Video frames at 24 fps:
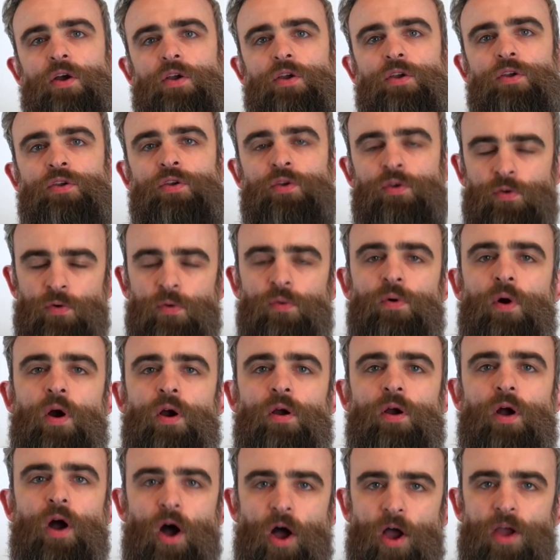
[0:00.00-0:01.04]
you
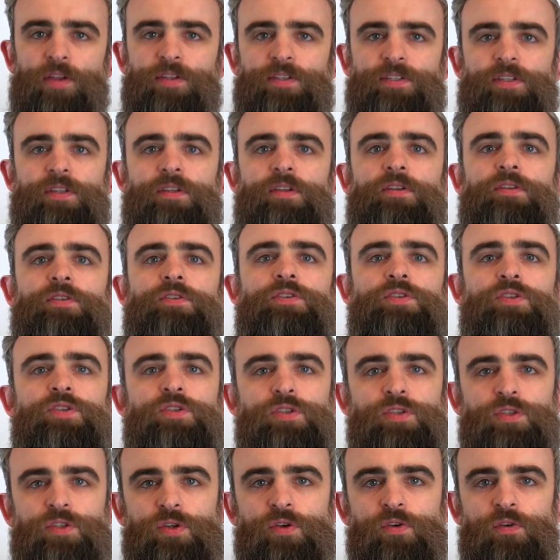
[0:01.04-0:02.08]
are out
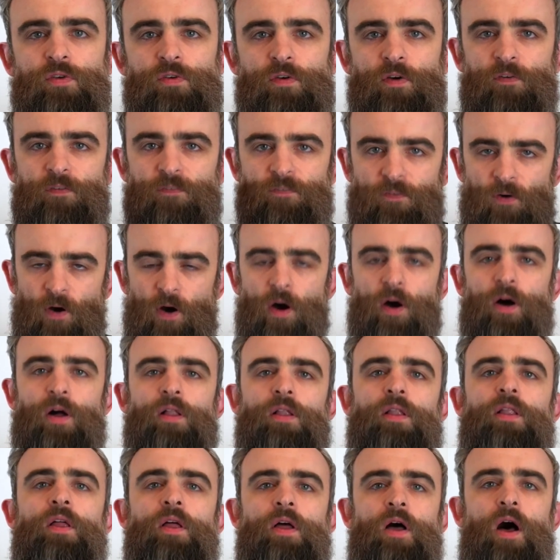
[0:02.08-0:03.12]
to
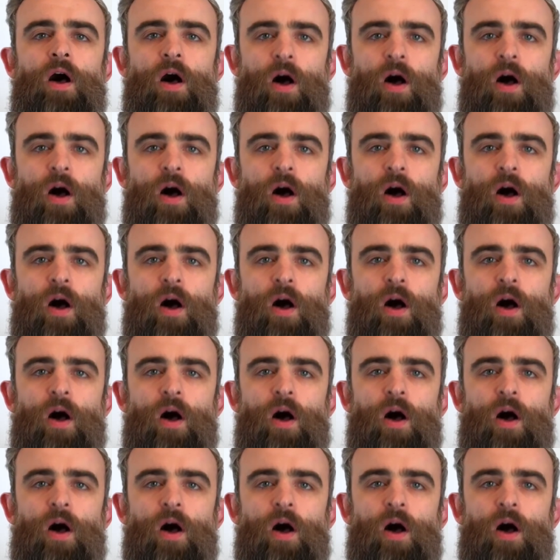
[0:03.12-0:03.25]
fall